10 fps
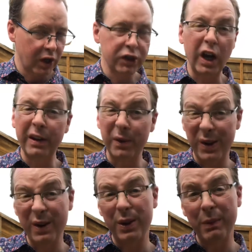kind of what you
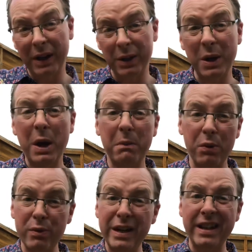hear on the record,
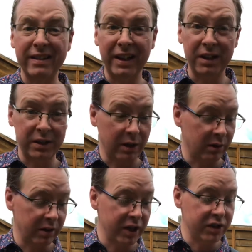but really the second
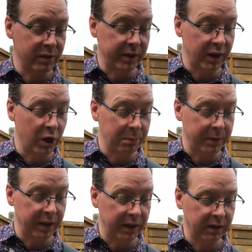guitar is doing the
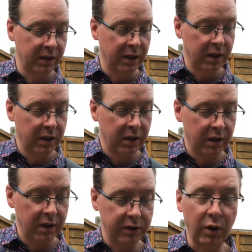opening
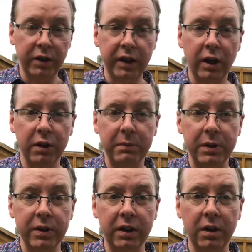donkey cart
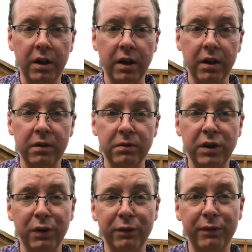music
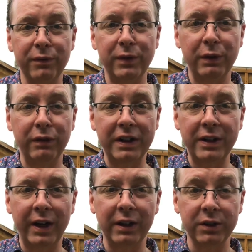2 frets
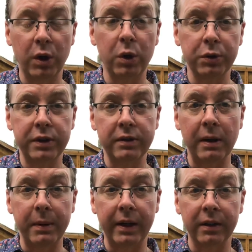higher, so hold a
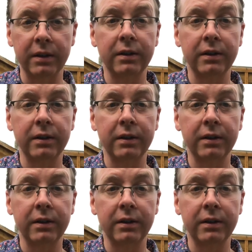step higher.